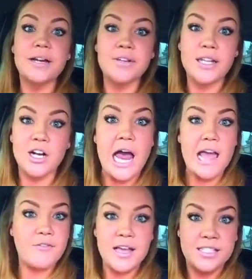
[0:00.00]
living their
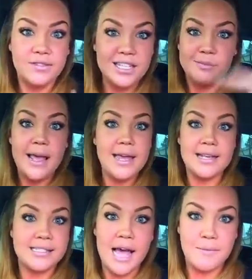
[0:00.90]
life as if this man
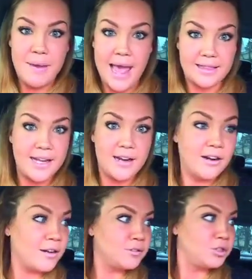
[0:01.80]
is not back
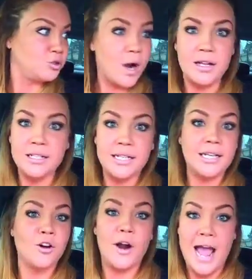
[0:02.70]
there
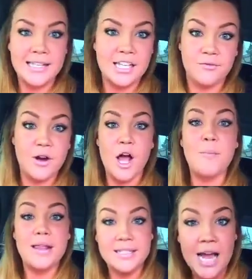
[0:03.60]
struggling or asking for
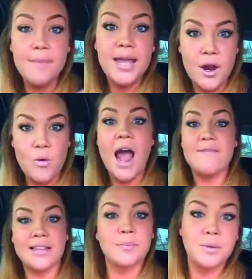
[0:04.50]
help. By the time they
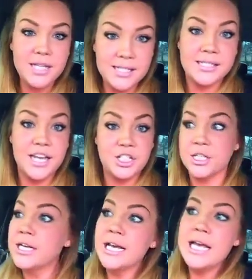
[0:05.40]
arrive at the police
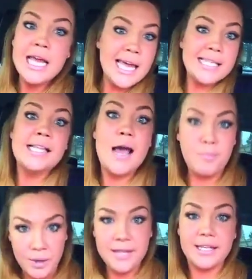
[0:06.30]
station, he's
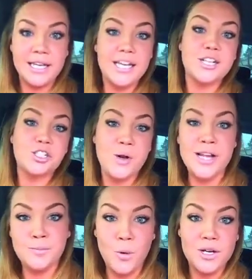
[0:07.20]
not breathing. He gets
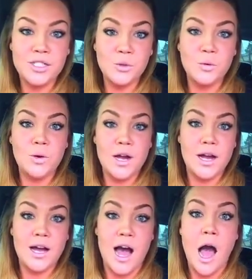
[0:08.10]
transported to
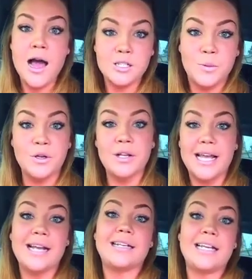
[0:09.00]
a hospital
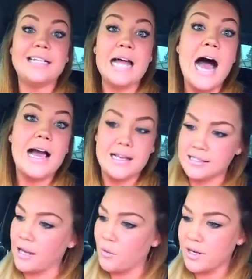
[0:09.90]
and he
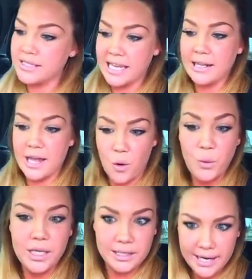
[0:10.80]
dies, I want to say like a
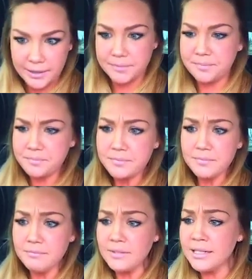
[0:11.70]
week later.
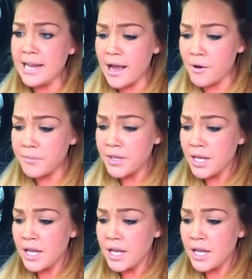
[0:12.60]
Now,